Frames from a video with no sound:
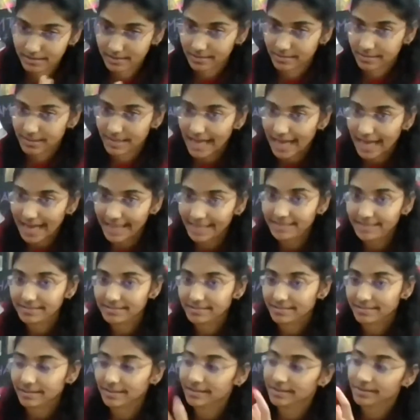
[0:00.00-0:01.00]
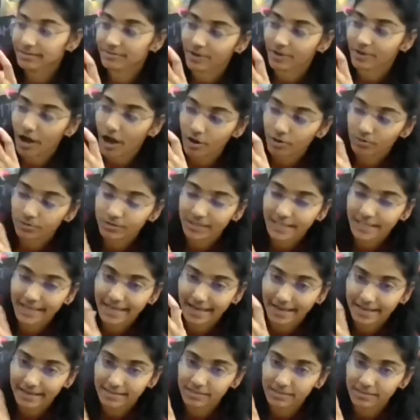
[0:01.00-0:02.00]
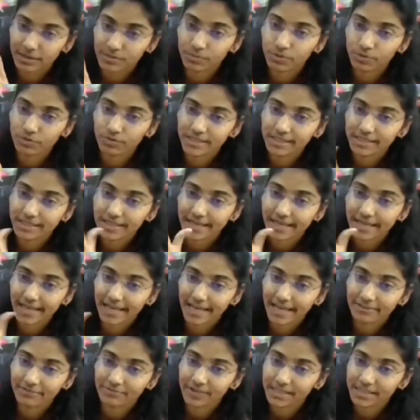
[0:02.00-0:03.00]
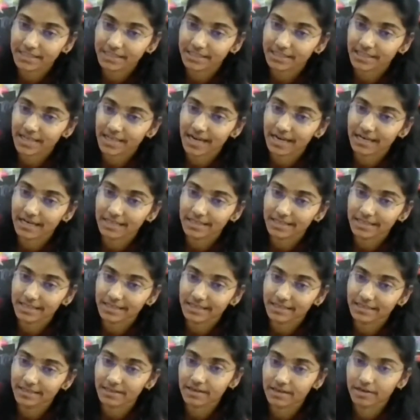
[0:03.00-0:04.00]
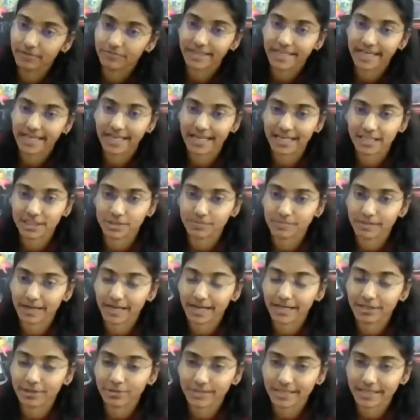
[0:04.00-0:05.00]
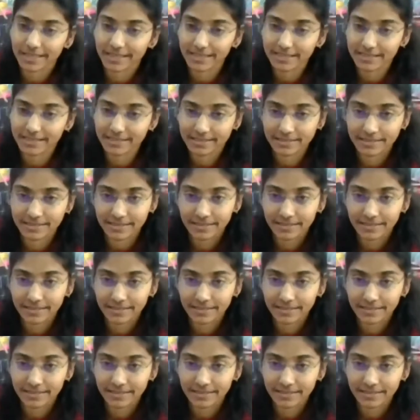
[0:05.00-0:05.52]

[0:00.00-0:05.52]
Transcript: likes how the gears are moving, the gear functionality we can explain to kids.